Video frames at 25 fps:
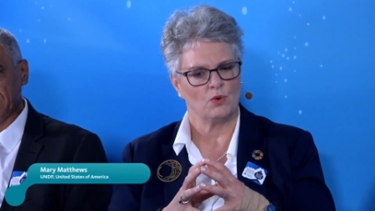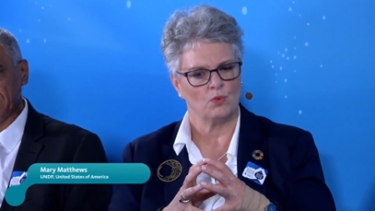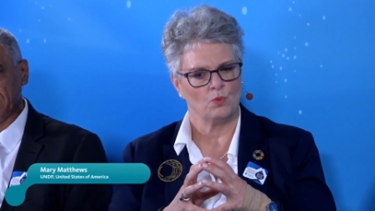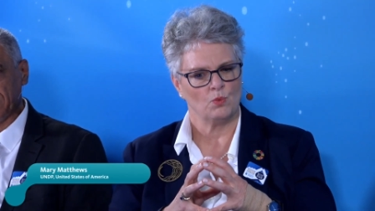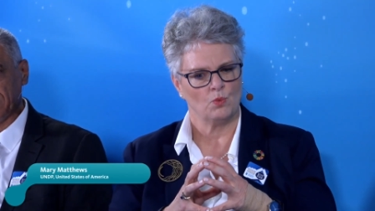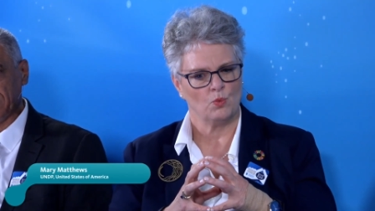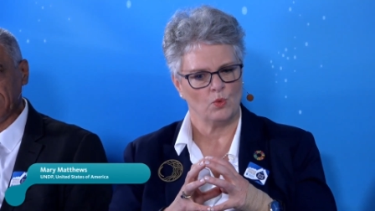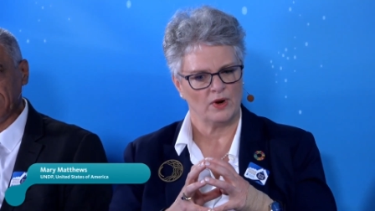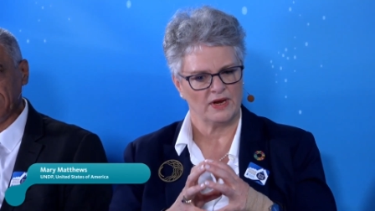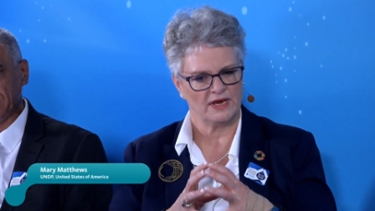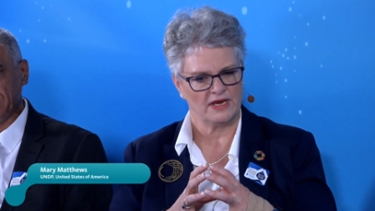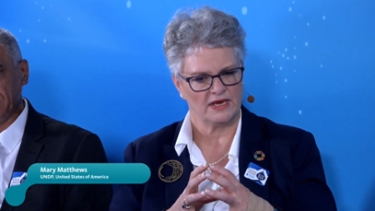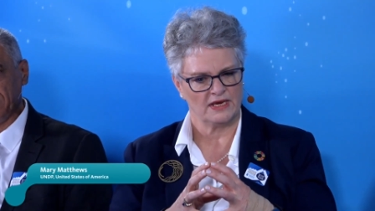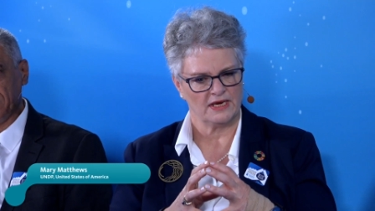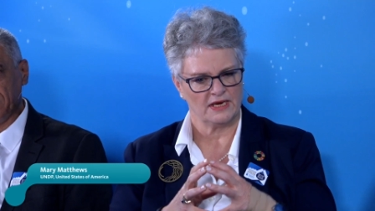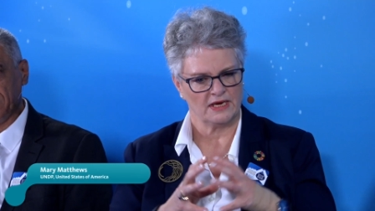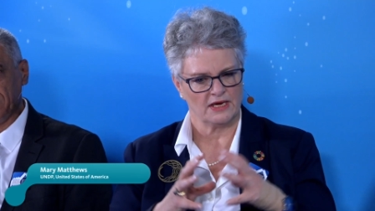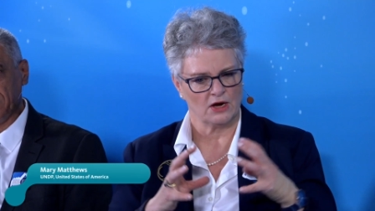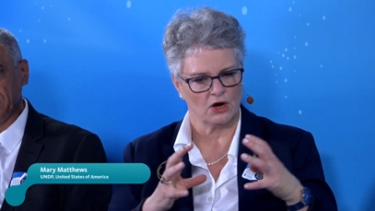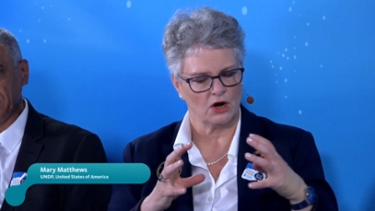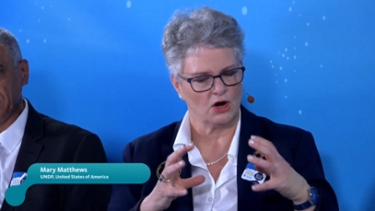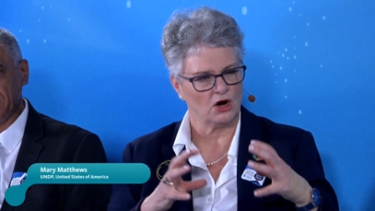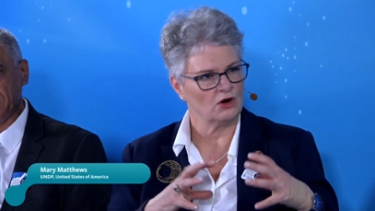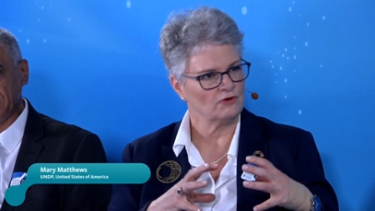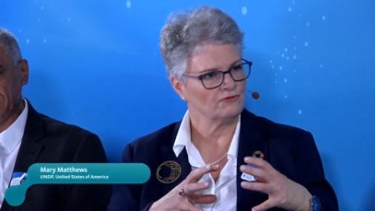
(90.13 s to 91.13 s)

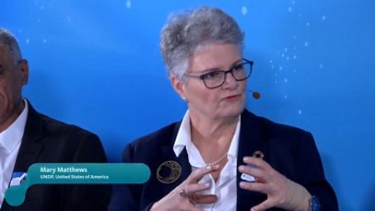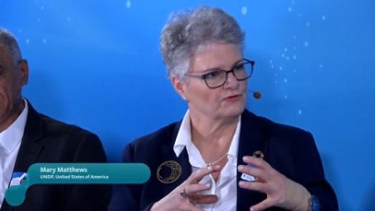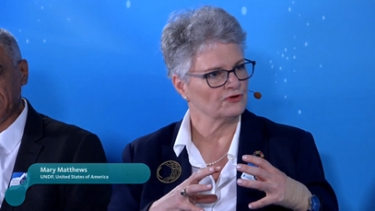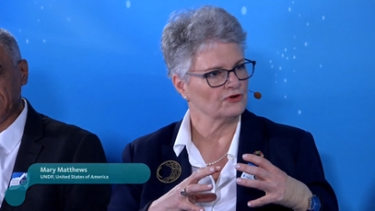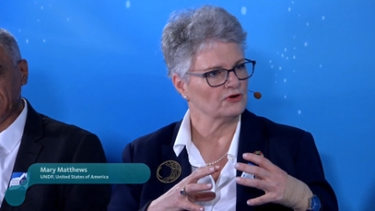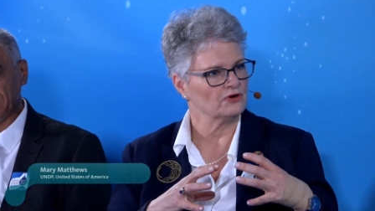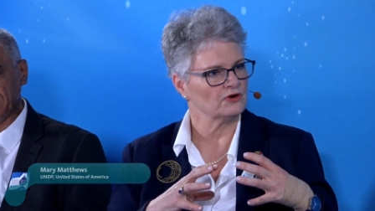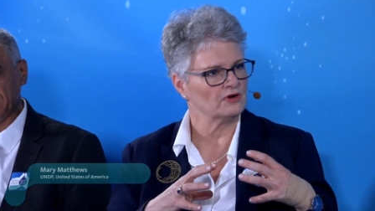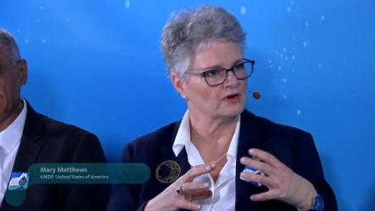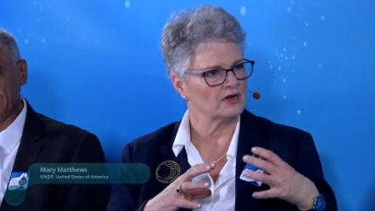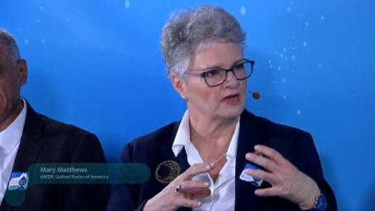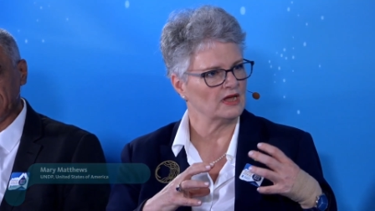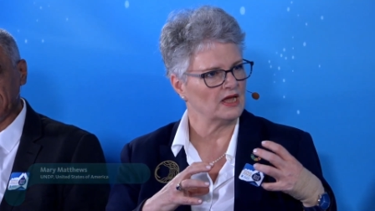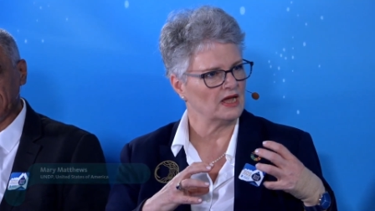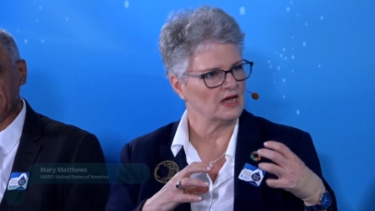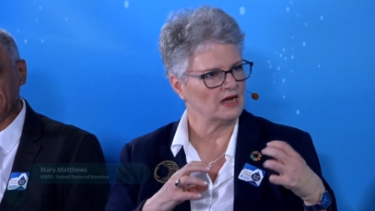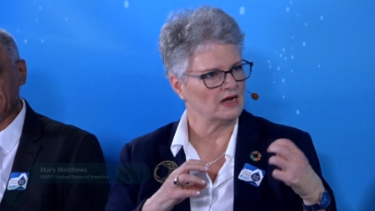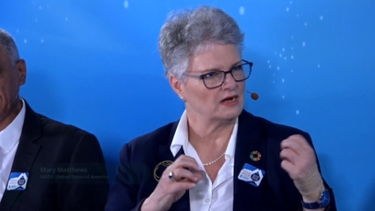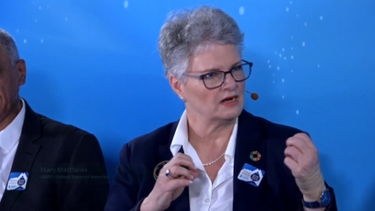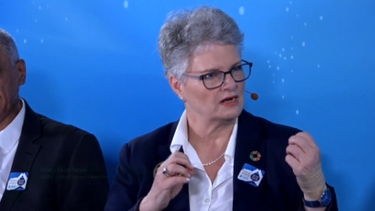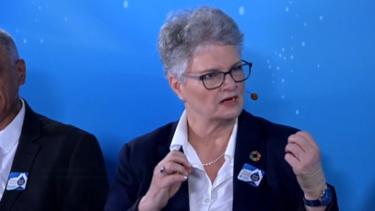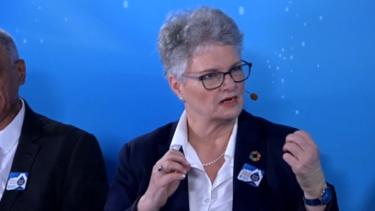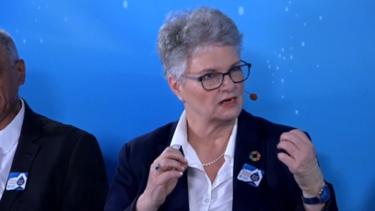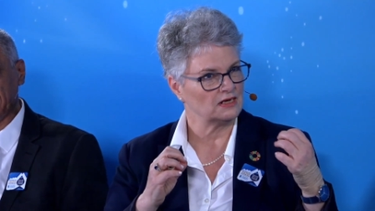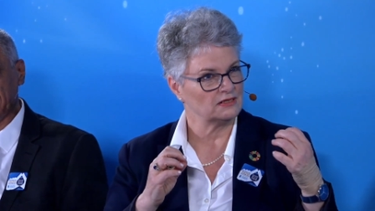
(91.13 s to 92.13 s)
we offer
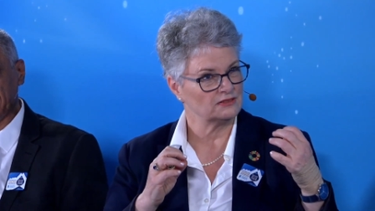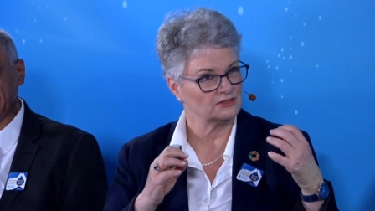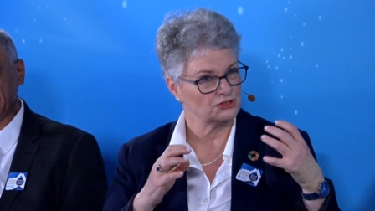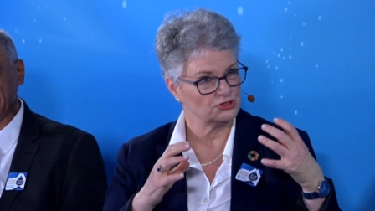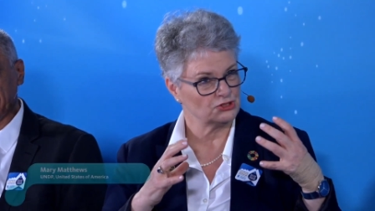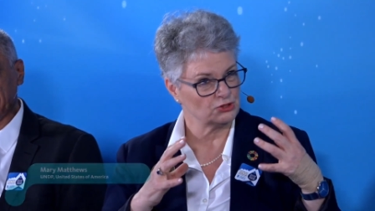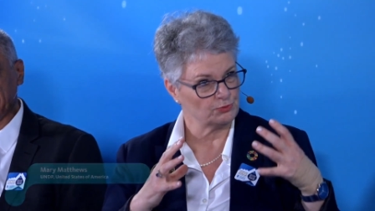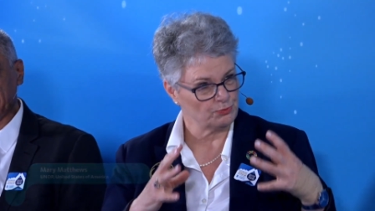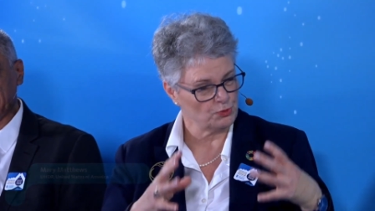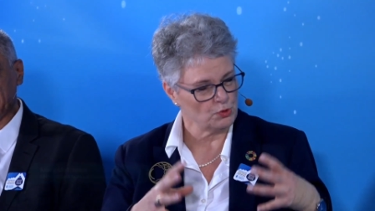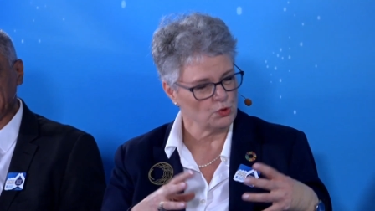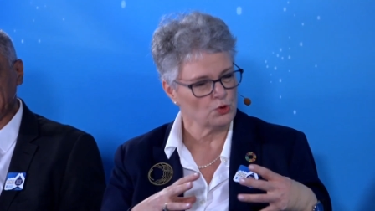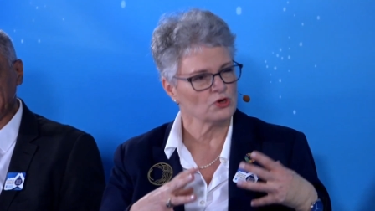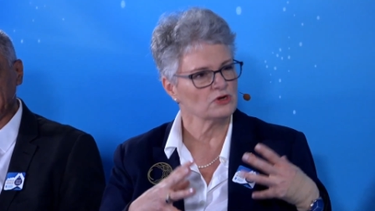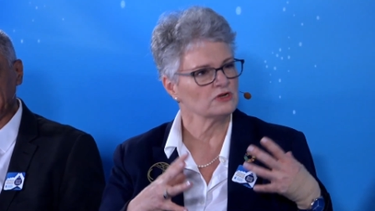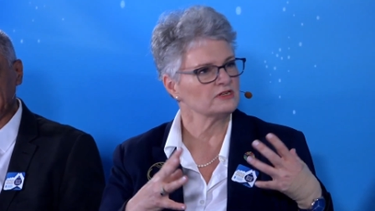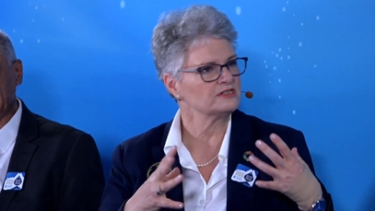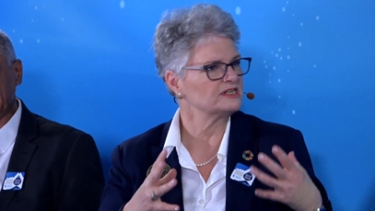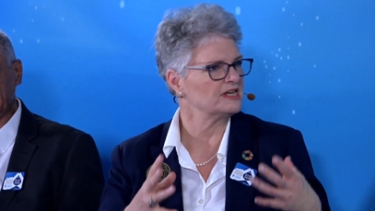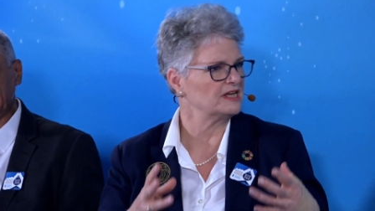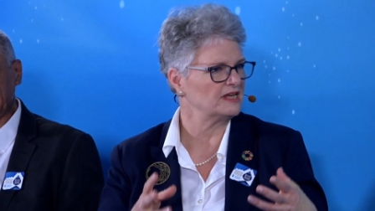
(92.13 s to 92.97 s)
support